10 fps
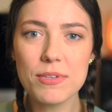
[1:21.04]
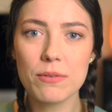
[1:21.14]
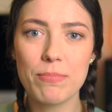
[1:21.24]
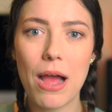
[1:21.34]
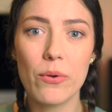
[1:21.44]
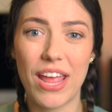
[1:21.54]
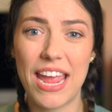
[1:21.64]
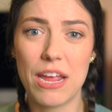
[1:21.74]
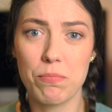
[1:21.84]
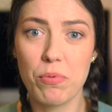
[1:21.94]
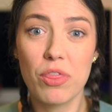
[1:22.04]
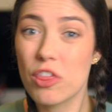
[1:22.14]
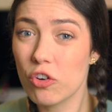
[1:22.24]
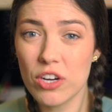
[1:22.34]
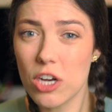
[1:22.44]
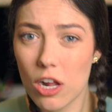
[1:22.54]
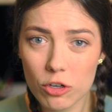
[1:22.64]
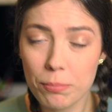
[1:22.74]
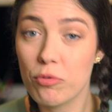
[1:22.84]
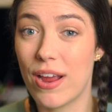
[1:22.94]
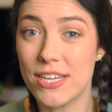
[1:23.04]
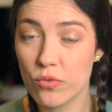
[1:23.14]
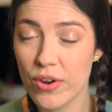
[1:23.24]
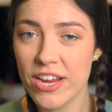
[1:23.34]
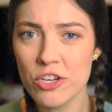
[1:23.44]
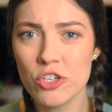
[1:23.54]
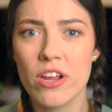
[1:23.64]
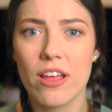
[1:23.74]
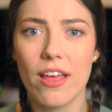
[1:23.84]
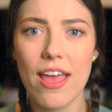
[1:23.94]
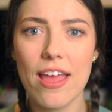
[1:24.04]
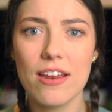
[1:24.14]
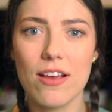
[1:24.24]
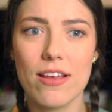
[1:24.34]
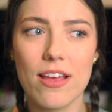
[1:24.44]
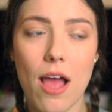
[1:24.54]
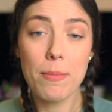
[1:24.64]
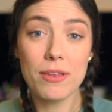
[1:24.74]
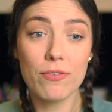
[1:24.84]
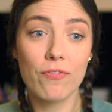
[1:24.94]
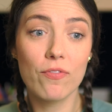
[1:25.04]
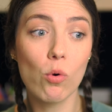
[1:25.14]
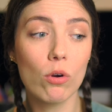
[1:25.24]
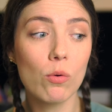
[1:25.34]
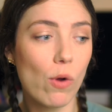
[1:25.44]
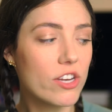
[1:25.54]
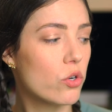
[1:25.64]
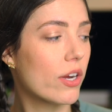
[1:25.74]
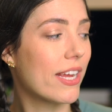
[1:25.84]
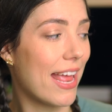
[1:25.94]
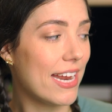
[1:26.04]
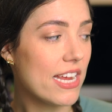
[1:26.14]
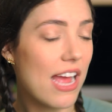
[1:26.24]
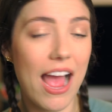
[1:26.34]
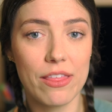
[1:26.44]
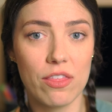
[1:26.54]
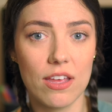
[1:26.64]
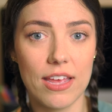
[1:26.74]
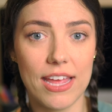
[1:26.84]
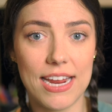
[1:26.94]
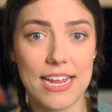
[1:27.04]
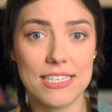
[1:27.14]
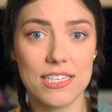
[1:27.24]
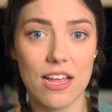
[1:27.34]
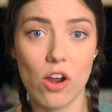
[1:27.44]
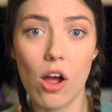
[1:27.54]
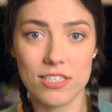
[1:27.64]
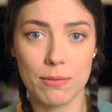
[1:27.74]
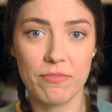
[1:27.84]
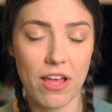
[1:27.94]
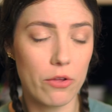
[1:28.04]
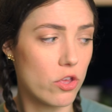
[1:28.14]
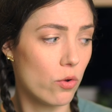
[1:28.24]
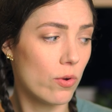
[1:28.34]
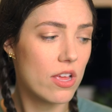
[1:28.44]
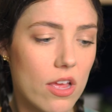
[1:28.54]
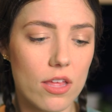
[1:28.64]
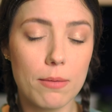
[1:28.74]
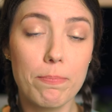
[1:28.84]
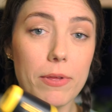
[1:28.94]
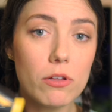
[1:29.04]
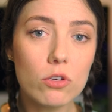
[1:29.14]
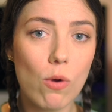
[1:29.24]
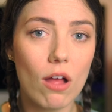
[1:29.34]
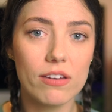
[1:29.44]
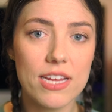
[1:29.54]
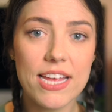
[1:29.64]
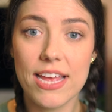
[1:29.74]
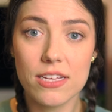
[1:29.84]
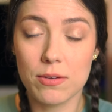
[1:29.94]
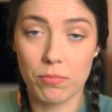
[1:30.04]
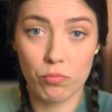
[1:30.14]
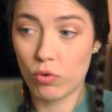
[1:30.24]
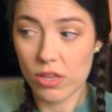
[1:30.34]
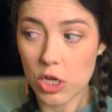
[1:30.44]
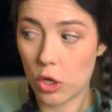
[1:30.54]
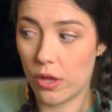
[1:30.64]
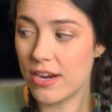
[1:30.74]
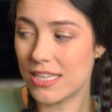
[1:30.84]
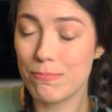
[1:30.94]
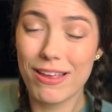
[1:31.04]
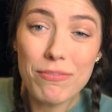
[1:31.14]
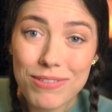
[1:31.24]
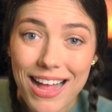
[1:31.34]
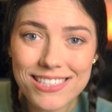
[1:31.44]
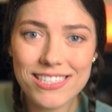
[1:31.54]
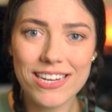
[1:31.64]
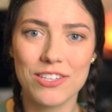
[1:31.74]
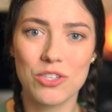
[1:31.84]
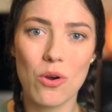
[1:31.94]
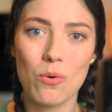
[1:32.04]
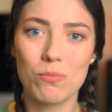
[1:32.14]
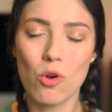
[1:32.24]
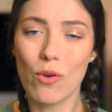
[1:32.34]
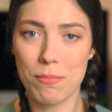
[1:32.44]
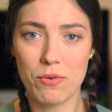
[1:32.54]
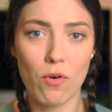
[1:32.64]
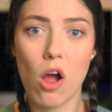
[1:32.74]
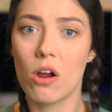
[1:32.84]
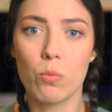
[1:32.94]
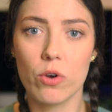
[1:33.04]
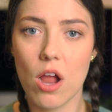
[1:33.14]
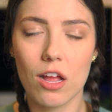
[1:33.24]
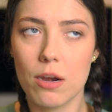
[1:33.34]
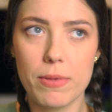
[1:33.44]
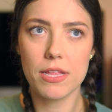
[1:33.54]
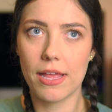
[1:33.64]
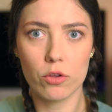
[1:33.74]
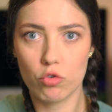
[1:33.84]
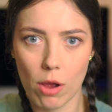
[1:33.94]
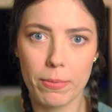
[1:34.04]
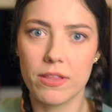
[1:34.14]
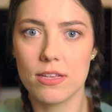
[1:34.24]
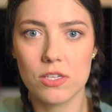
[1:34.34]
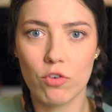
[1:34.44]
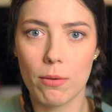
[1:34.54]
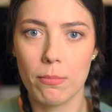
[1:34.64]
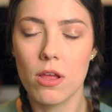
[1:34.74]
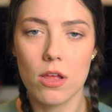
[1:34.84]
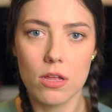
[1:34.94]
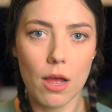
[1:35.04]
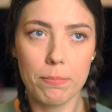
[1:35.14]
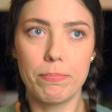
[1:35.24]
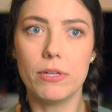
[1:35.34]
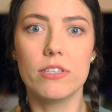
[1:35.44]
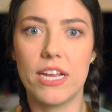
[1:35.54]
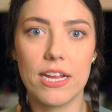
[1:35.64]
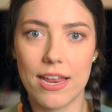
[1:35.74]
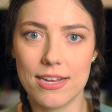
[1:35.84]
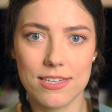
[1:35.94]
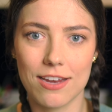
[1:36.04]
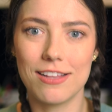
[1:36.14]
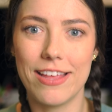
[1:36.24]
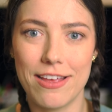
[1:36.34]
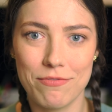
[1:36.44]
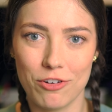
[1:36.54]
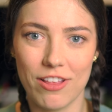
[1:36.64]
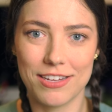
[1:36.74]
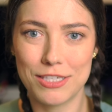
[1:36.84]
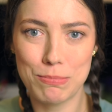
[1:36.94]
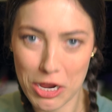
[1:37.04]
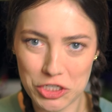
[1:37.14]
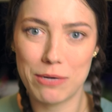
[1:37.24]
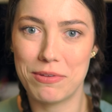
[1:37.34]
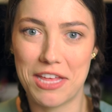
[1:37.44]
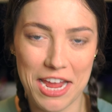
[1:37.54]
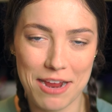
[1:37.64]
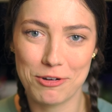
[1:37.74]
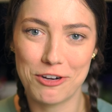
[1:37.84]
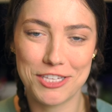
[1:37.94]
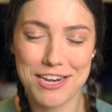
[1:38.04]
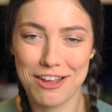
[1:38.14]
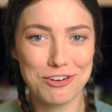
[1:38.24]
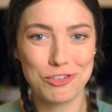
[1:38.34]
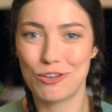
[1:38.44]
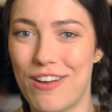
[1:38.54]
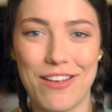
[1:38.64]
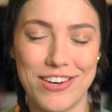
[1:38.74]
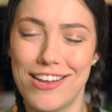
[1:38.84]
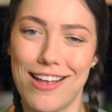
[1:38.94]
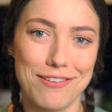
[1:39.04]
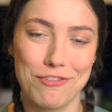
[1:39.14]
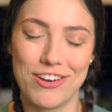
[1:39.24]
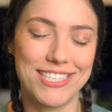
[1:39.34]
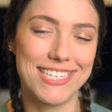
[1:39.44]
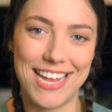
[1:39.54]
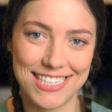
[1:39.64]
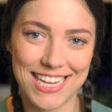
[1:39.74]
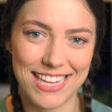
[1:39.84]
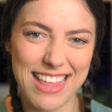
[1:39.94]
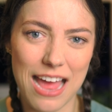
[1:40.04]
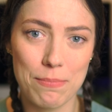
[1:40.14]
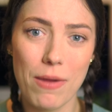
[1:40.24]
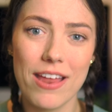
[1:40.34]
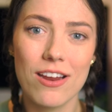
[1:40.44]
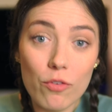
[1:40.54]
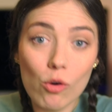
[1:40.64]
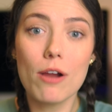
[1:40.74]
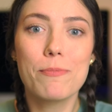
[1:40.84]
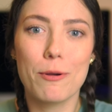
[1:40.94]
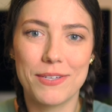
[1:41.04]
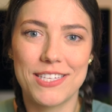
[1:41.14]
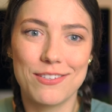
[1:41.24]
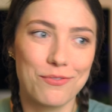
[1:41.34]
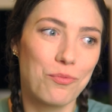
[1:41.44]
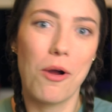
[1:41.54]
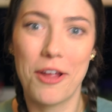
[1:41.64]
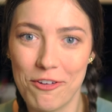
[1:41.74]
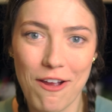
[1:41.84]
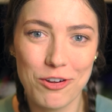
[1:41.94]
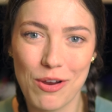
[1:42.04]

at about a $30 price range, and I mean, for what you're getting, I think it is an awesome value. The build quality is really good. It's made of plastic, so don't get me wrong, we're not gonna be like dropping this from a building and it's gonna live, or like smashing it with a hammer. It's not gonna survive any kind of crazy tests like that. But for our purposes of walking around a